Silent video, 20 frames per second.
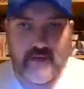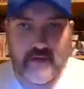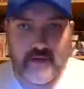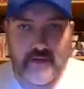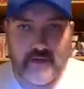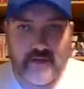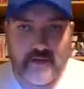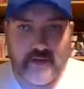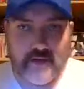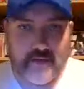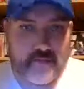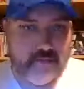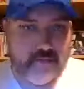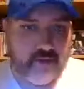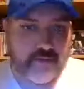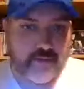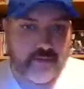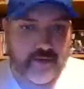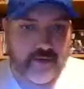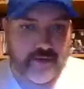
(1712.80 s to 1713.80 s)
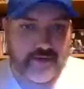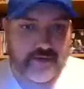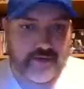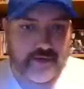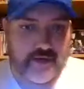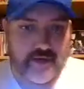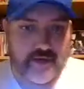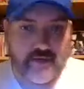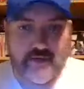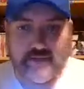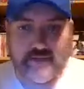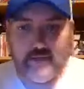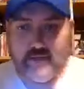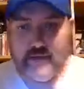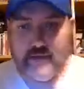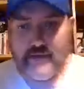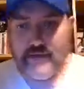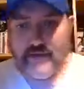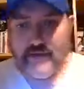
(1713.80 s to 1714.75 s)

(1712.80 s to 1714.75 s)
in memories and everything.